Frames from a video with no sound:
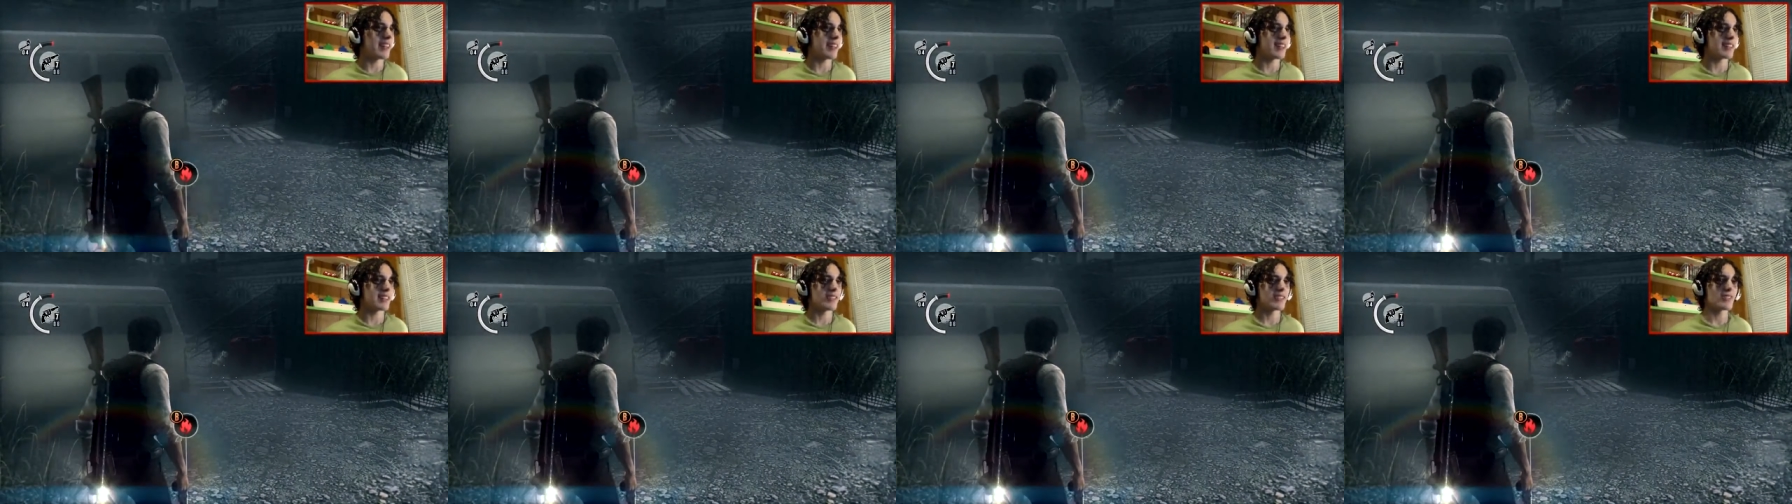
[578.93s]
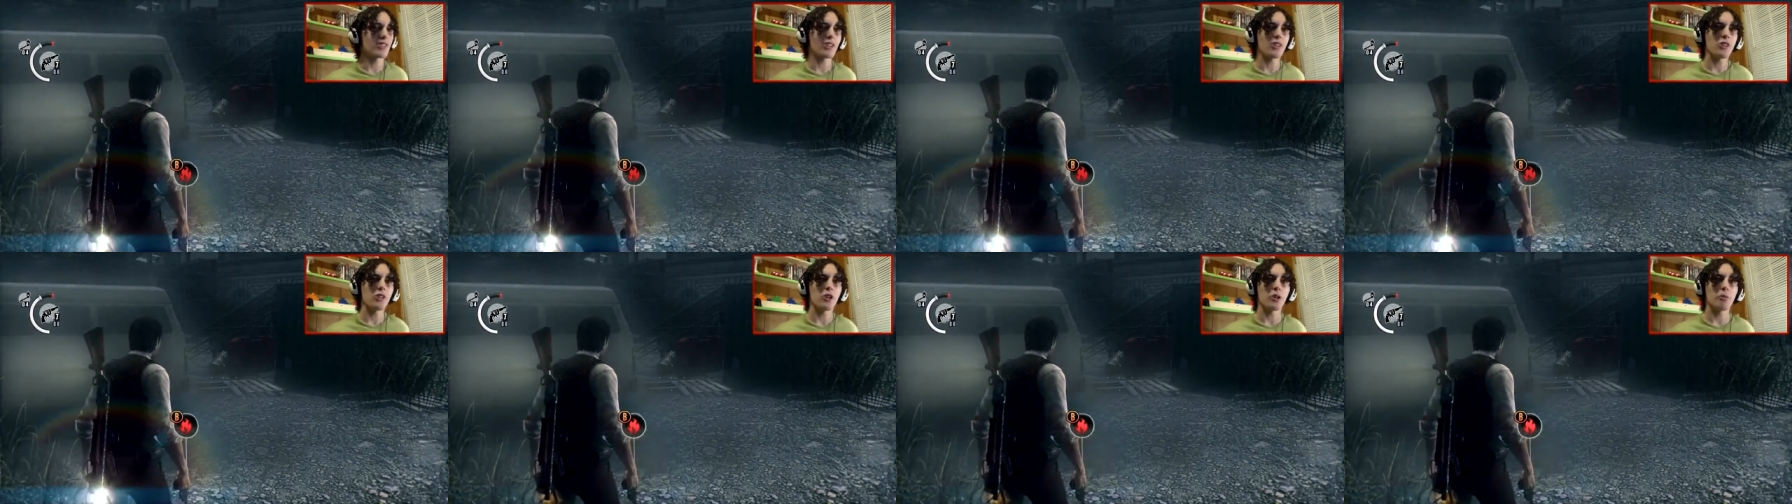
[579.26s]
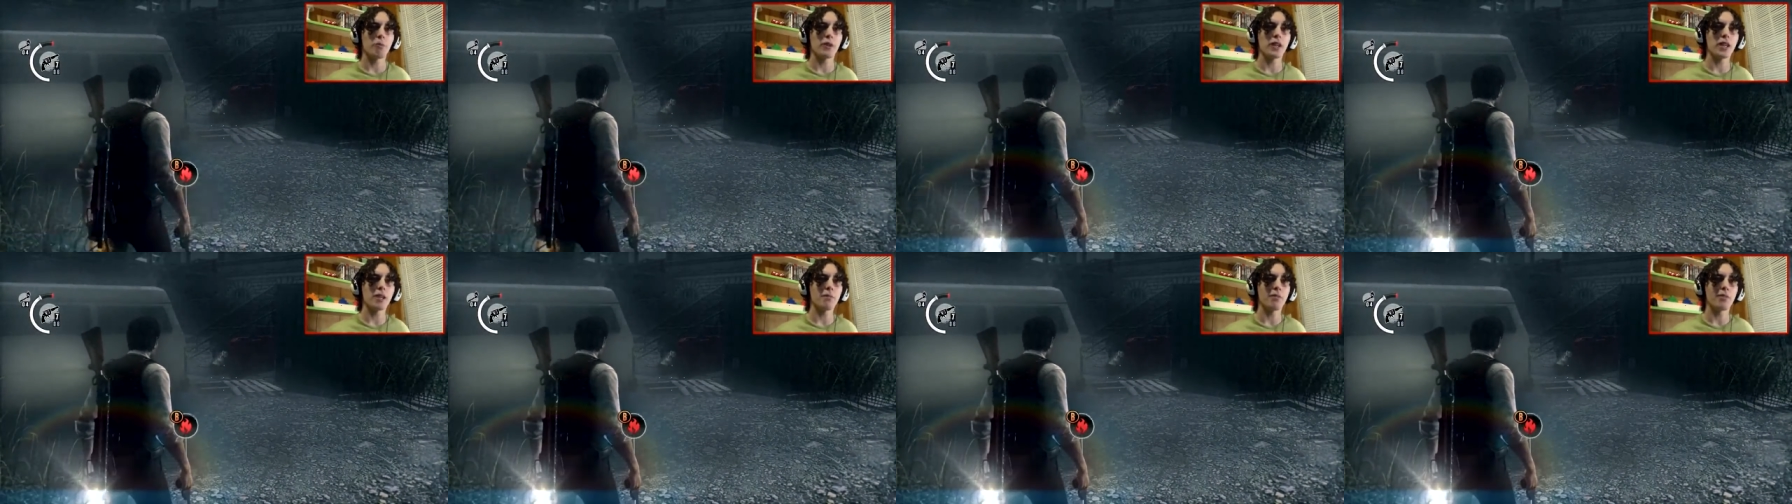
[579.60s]
like, there's other
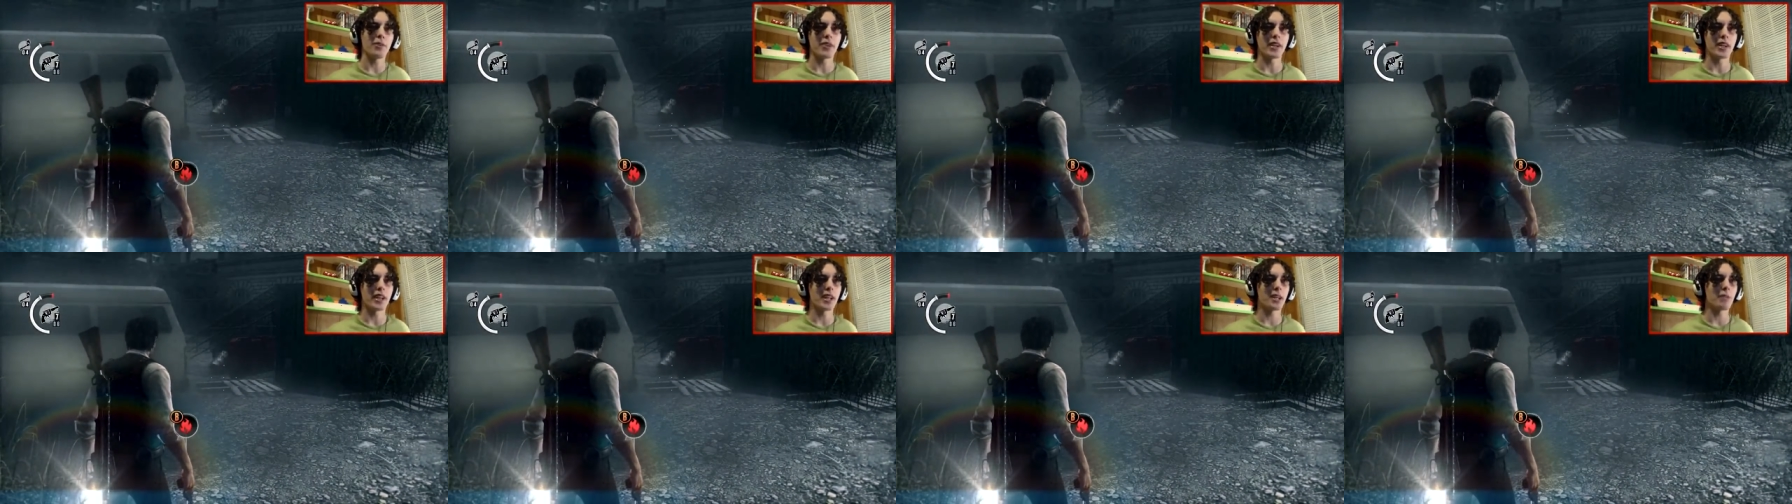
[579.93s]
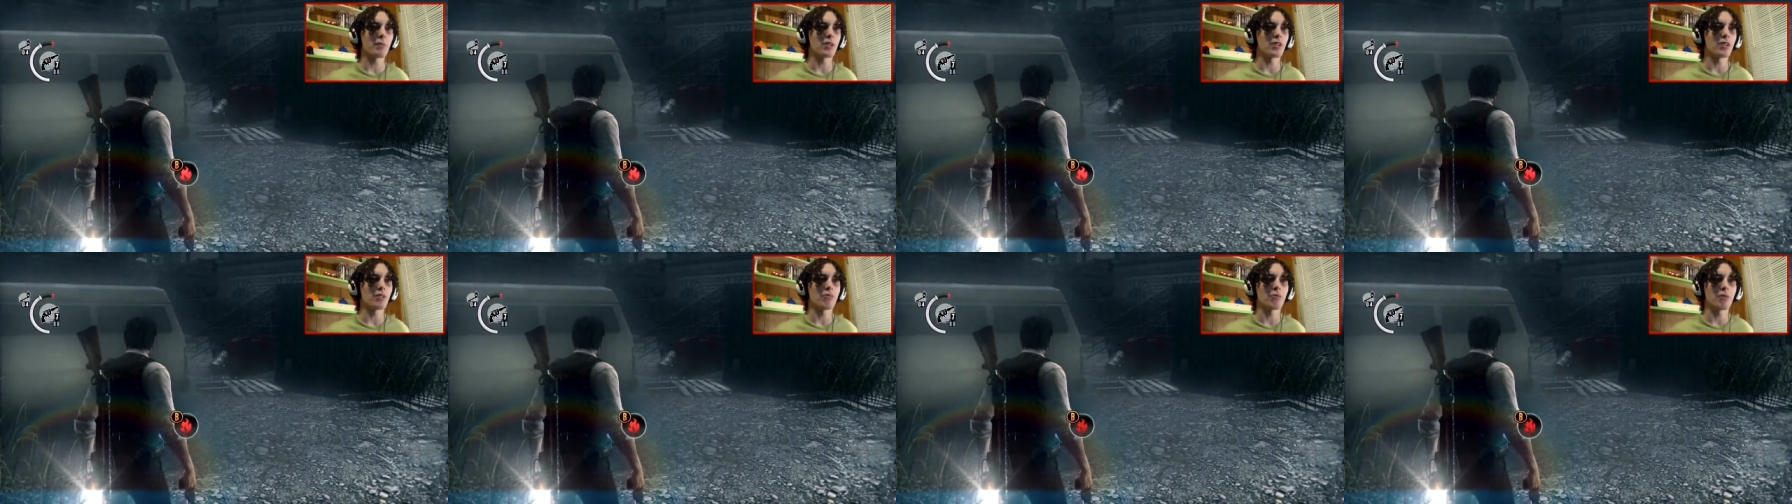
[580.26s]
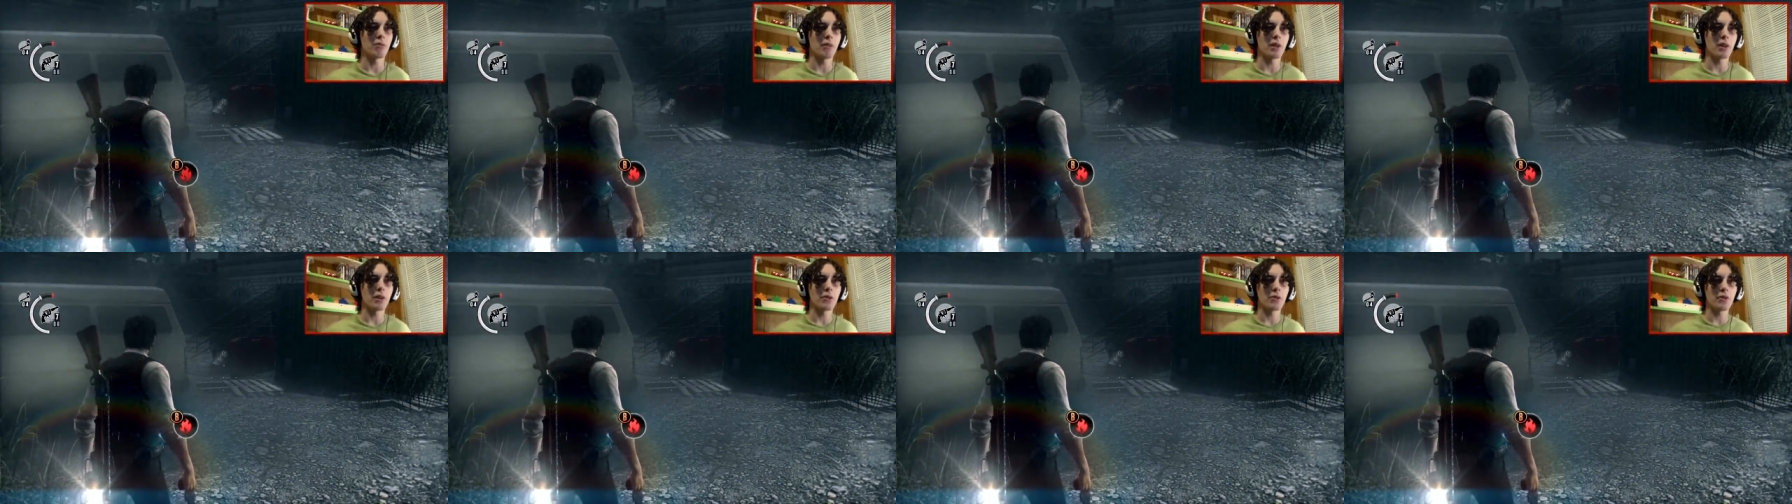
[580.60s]
people here because
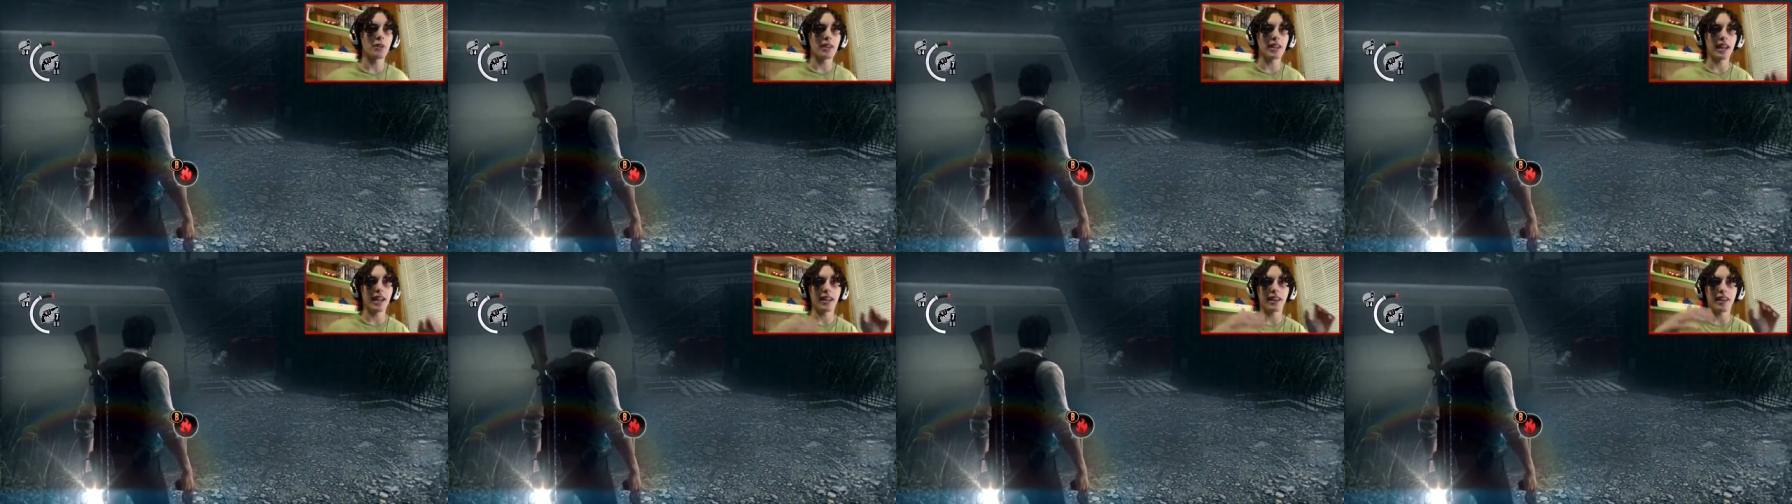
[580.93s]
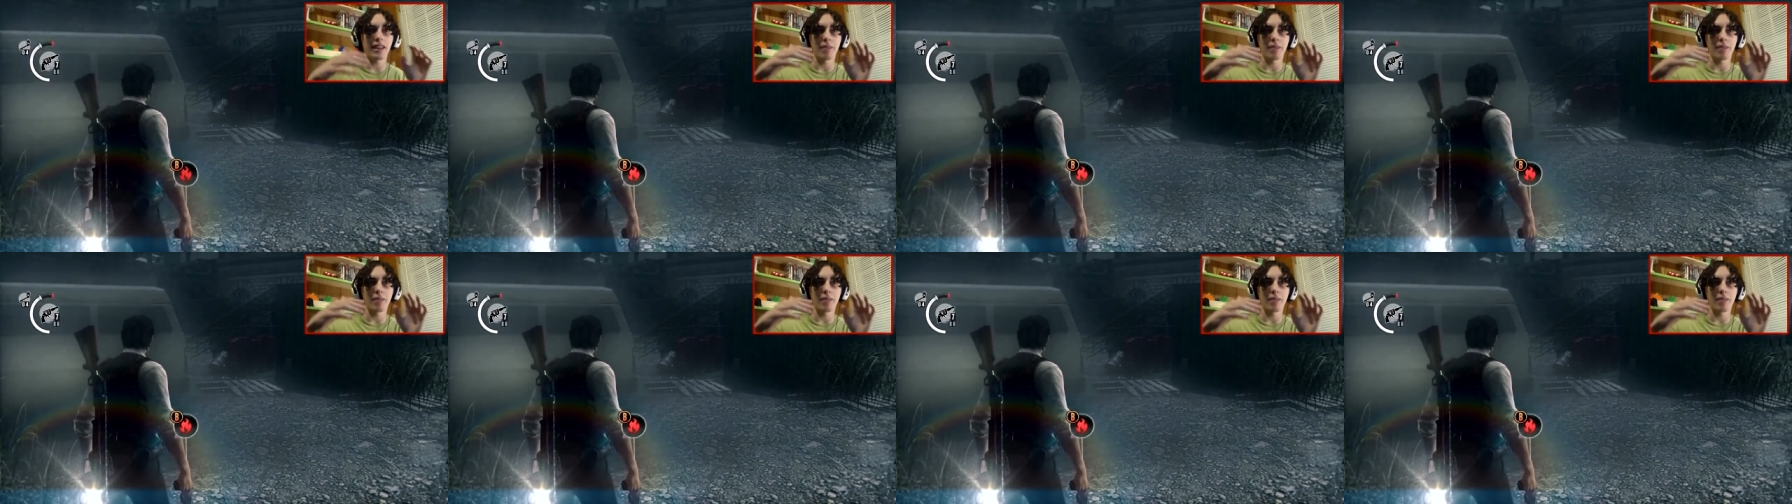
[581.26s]
when we go in that,